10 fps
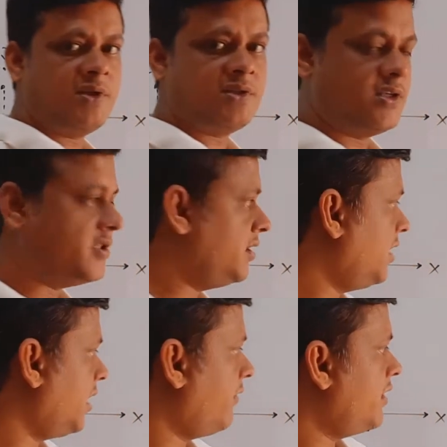this is
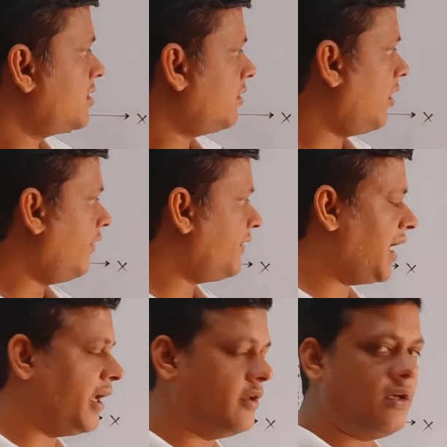equation of
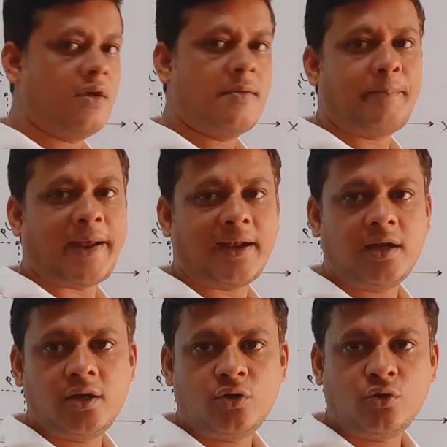line
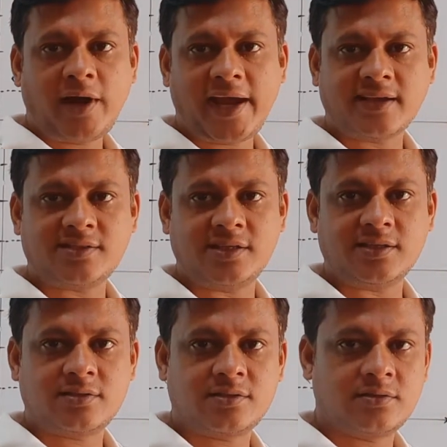parallel to
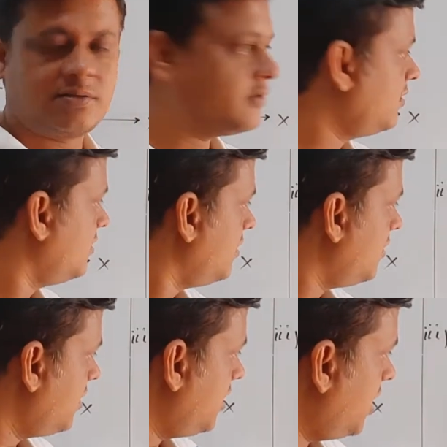y-axis.
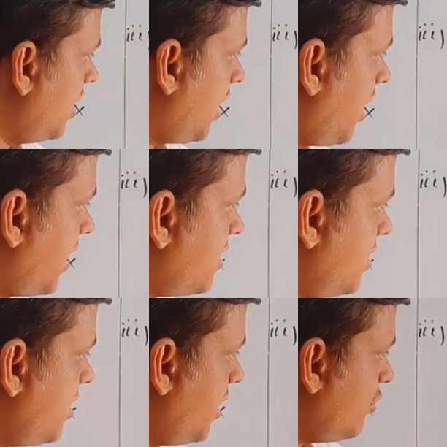Here x
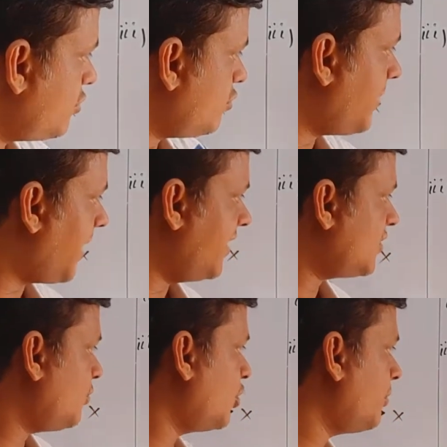is equal to
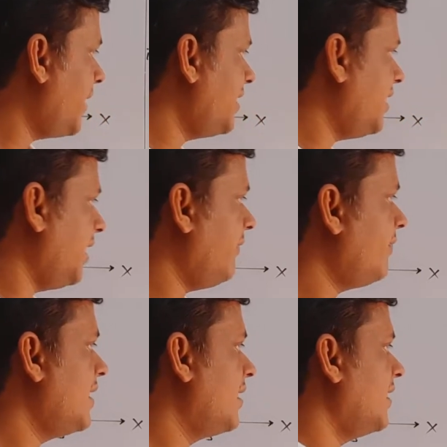minus 4 by
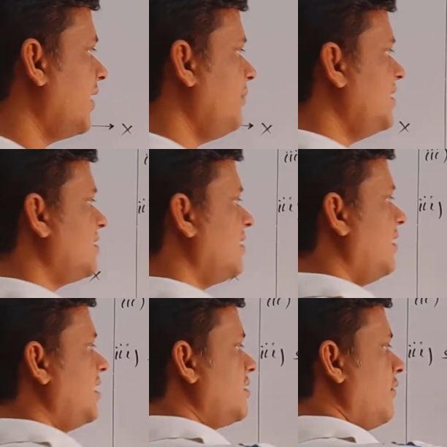3. That means
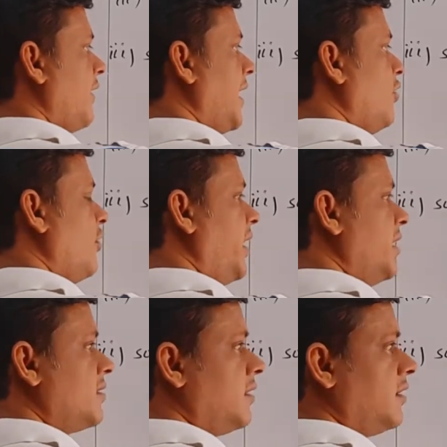this value
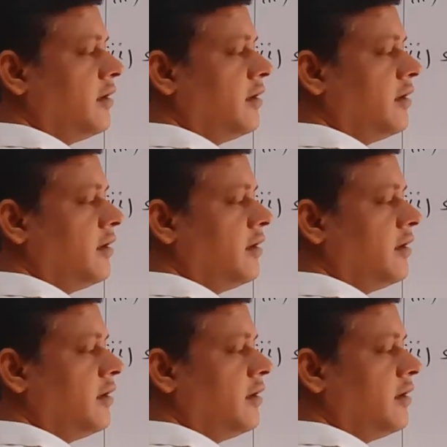is